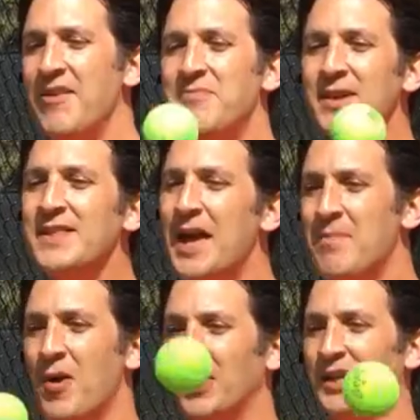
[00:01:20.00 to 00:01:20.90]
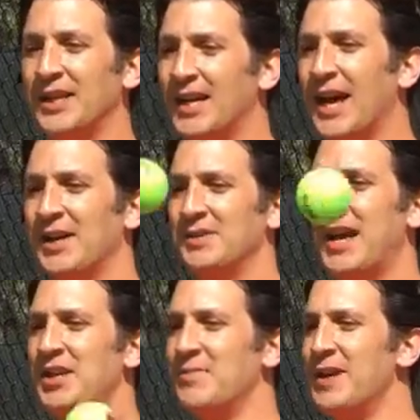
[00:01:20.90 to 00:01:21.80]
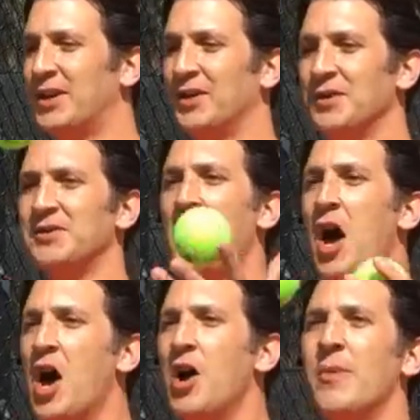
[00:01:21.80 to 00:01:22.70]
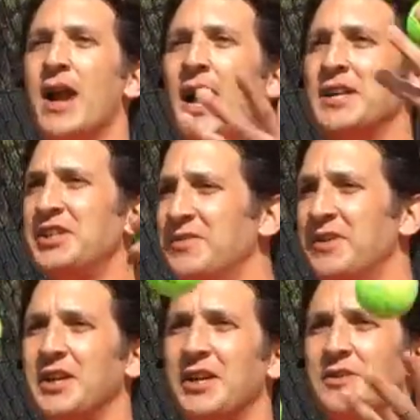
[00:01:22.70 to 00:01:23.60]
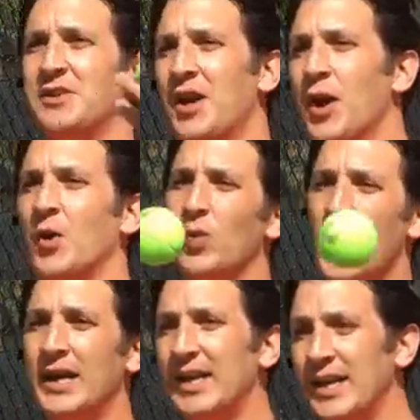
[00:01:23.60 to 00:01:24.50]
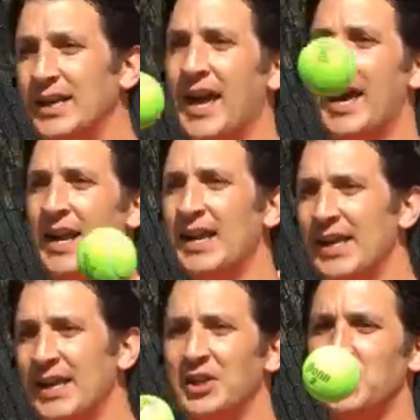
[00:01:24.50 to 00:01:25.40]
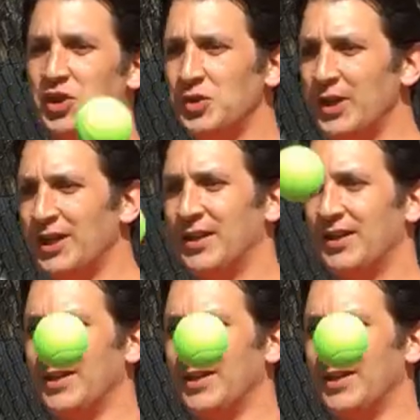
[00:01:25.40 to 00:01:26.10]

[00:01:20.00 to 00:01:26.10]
I've been that marketing guy who's had to make all those hub and hygiene videos, writing, editing, shooting.